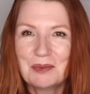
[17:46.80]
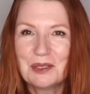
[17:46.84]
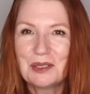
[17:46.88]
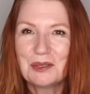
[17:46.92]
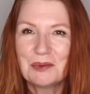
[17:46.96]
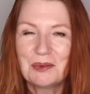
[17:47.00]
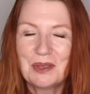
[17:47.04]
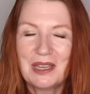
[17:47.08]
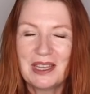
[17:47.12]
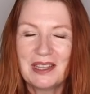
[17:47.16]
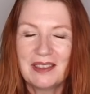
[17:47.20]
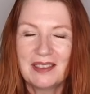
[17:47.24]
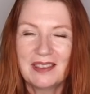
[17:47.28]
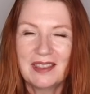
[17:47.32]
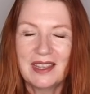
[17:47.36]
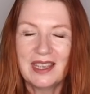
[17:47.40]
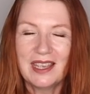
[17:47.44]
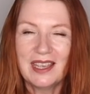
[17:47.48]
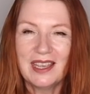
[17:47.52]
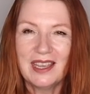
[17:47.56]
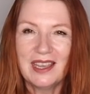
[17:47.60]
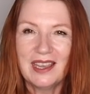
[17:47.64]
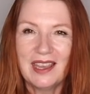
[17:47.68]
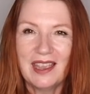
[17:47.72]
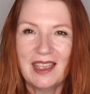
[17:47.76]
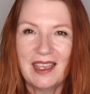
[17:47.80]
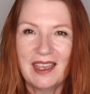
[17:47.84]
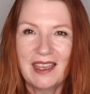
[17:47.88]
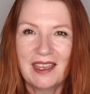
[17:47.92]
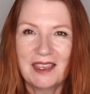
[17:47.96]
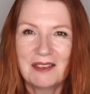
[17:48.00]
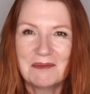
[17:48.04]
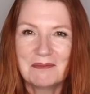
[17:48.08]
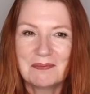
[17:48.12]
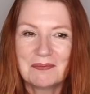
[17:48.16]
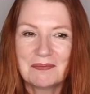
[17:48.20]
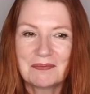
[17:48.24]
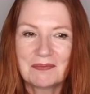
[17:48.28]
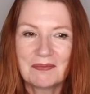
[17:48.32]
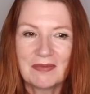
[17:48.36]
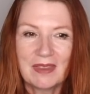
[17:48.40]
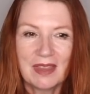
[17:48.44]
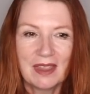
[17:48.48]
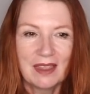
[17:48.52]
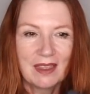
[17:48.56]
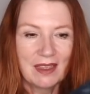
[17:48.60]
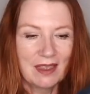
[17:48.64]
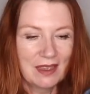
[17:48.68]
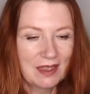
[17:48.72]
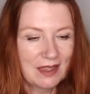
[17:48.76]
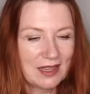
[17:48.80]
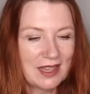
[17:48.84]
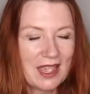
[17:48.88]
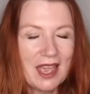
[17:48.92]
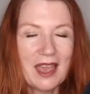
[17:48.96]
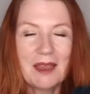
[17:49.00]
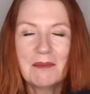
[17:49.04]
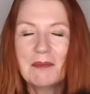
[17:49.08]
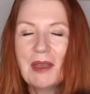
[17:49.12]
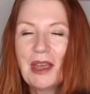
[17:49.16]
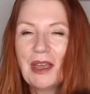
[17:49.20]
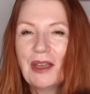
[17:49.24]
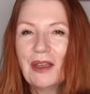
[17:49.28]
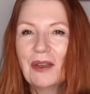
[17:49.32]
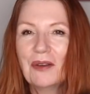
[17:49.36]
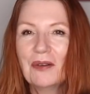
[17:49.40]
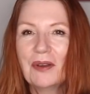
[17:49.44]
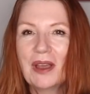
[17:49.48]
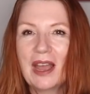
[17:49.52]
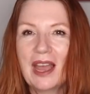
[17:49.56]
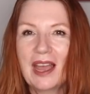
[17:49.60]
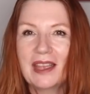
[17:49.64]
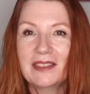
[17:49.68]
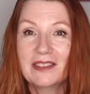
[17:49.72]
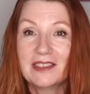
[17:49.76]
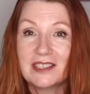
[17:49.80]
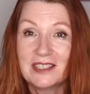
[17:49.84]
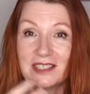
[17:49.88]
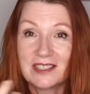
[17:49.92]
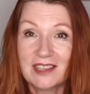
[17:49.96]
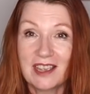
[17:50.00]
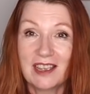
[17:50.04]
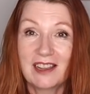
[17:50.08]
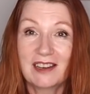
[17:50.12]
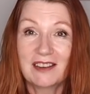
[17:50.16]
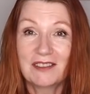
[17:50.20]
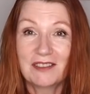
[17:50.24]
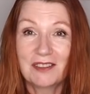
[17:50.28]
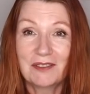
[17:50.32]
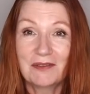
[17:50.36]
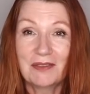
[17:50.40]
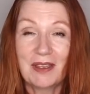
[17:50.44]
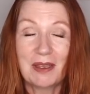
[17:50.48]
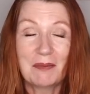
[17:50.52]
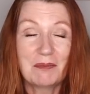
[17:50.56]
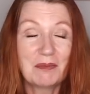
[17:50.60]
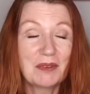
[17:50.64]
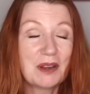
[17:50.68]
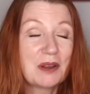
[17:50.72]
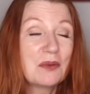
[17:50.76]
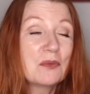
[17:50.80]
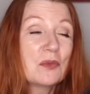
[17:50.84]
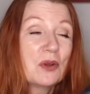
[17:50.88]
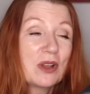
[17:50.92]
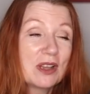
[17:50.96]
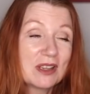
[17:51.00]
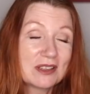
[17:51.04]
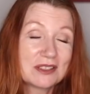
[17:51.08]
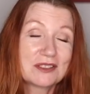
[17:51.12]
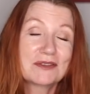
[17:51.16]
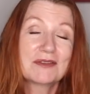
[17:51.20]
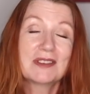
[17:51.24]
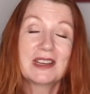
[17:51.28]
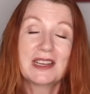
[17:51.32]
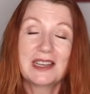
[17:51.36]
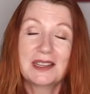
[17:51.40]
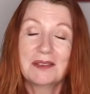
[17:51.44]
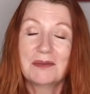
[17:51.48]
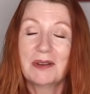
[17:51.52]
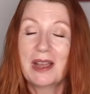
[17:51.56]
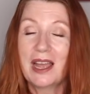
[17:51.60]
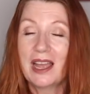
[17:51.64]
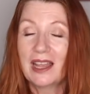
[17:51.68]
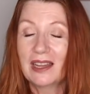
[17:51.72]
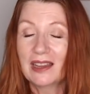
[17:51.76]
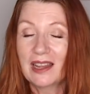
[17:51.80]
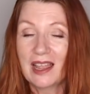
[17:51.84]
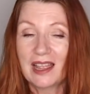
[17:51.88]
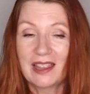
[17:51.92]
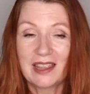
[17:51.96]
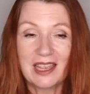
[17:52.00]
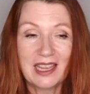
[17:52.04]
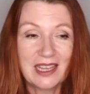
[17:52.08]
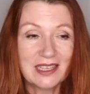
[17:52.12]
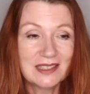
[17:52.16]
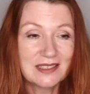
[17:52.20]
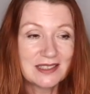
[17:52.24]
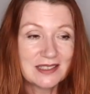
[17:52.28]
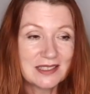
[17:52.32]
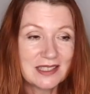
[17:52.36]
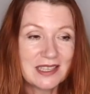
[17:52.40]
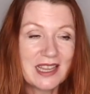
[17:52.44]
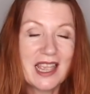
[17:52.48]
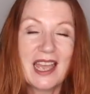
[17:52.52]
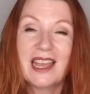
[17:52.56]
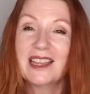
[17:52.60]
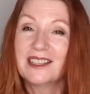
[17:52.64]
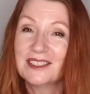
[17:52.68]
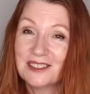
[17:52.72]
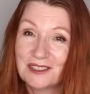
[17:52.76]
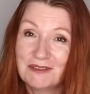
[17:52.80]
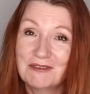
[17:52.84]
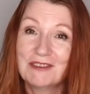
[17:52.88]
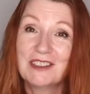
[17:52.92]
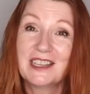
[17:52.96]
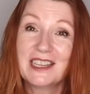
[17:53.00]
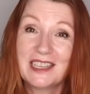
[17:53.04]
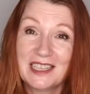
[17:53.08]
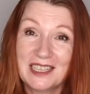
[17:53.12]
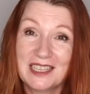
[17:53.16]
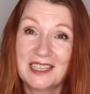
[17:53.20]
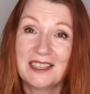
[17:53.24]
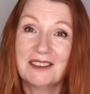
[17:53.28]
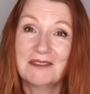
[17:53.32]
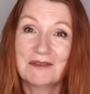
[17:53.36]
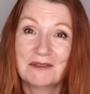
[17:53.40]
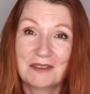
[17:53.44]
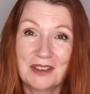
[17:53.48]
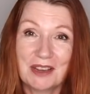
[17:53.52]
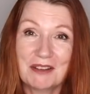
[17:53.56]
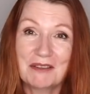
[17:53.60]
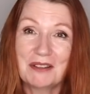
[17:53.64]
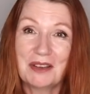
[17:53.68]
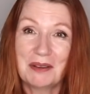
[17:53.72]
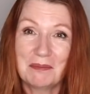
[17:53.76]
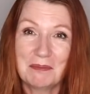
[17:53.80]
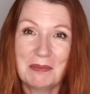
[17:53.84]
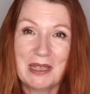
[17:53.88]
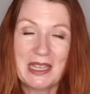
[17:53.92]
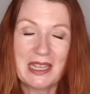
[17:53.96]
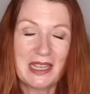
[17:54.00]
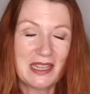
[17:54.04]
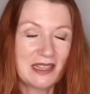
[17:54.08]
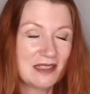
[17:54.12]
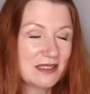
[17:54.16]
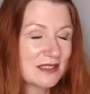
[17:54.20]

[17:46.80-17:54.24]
between the camo and the style of the fabric works really well. It's really very me,